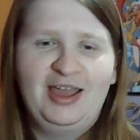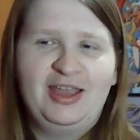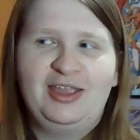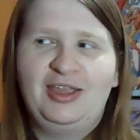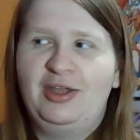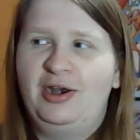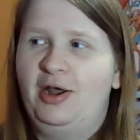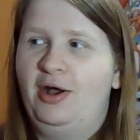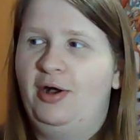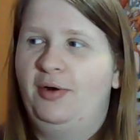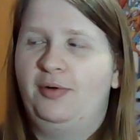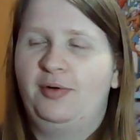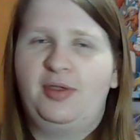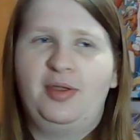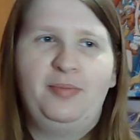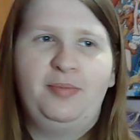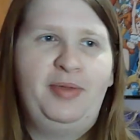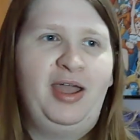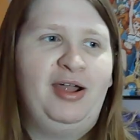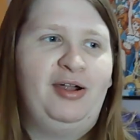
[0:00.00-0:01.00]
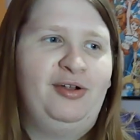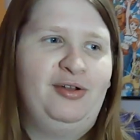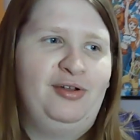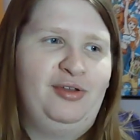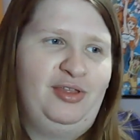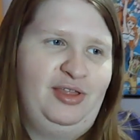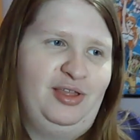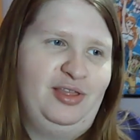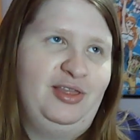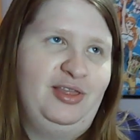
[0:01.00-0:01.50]
You know,
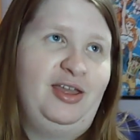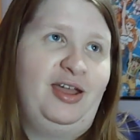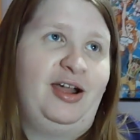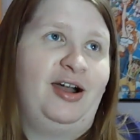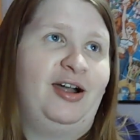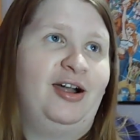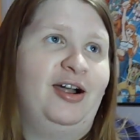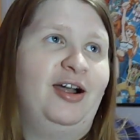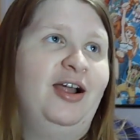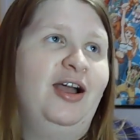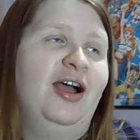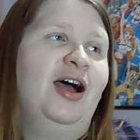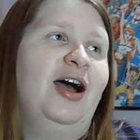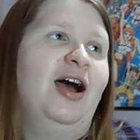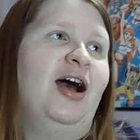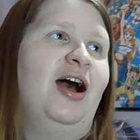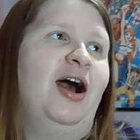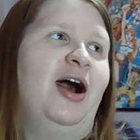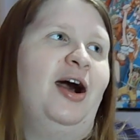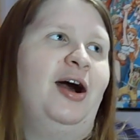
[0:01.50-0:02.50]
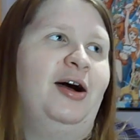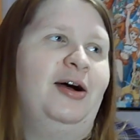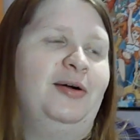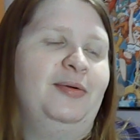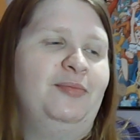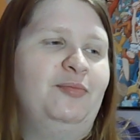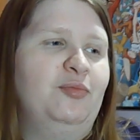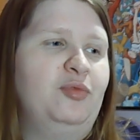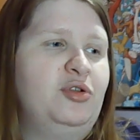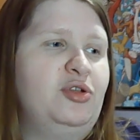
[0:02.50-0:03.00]
comparison there,
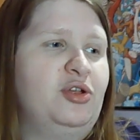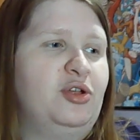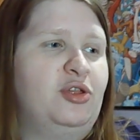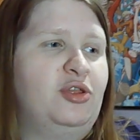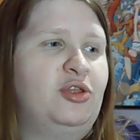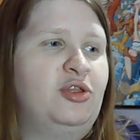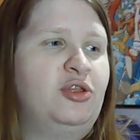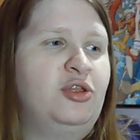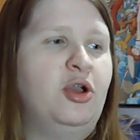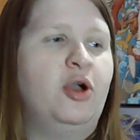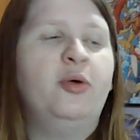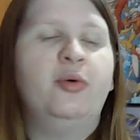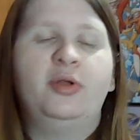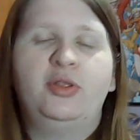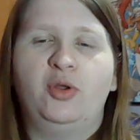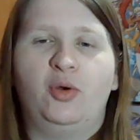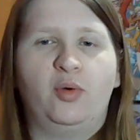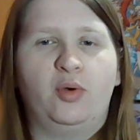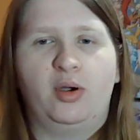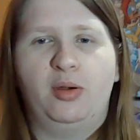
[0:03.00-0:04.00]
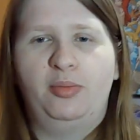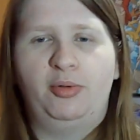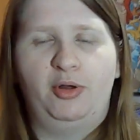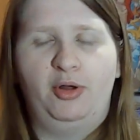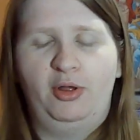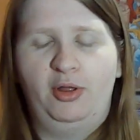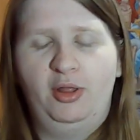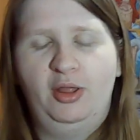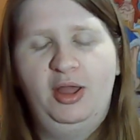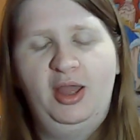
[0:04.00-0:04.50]
which is so
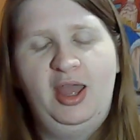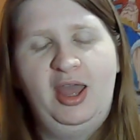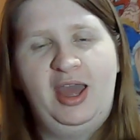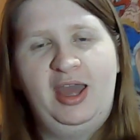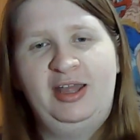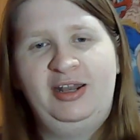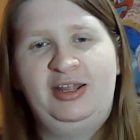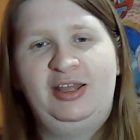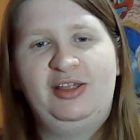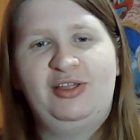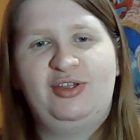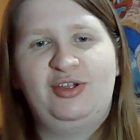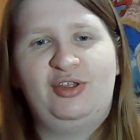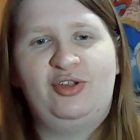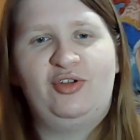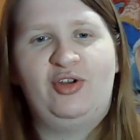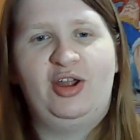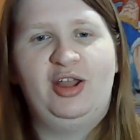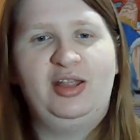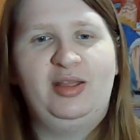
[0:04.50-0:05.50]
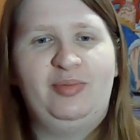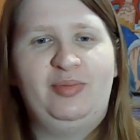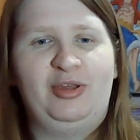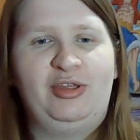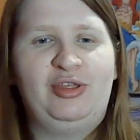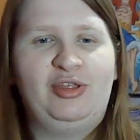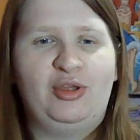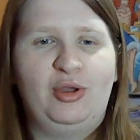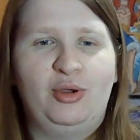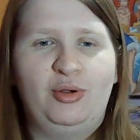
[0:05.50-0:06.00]
adorable. And he's just trying to be
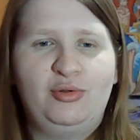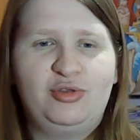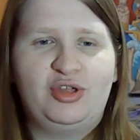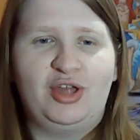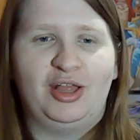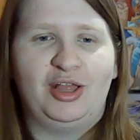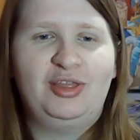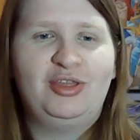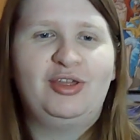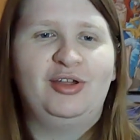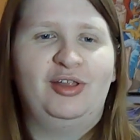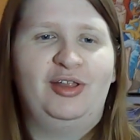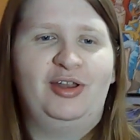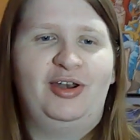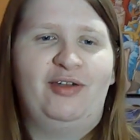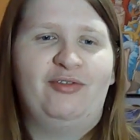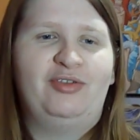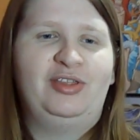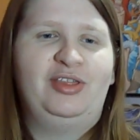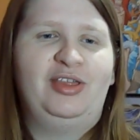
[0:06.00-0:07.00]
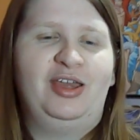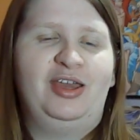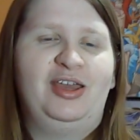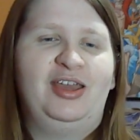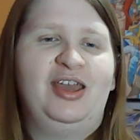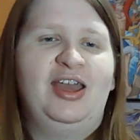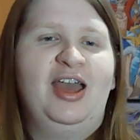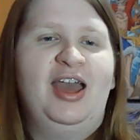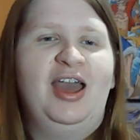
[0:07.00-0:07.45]
so gentle and everything.